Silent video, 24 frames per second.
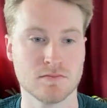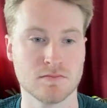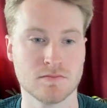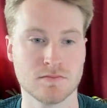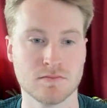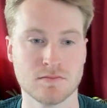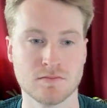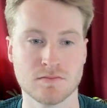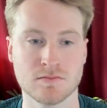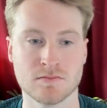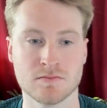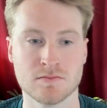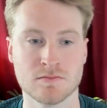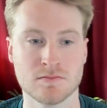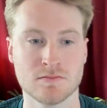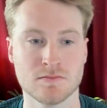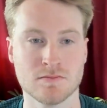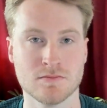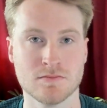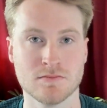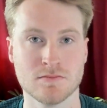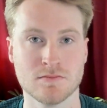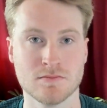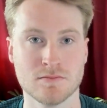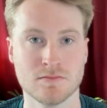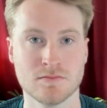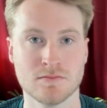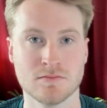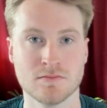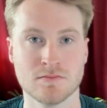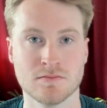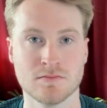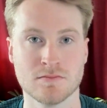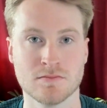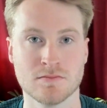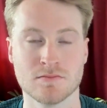
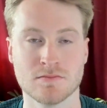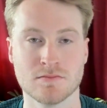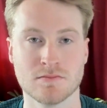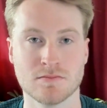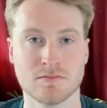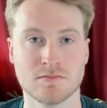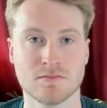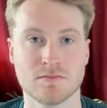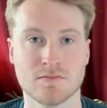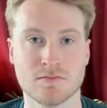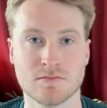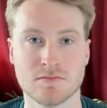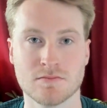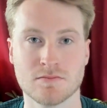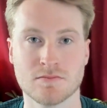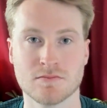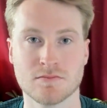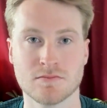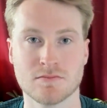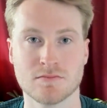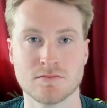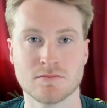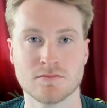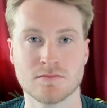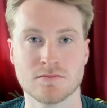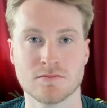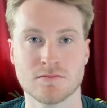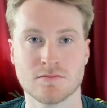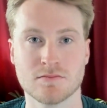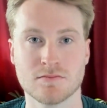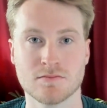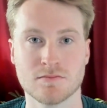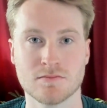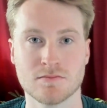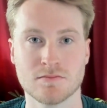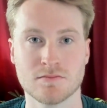The person shown says nothing.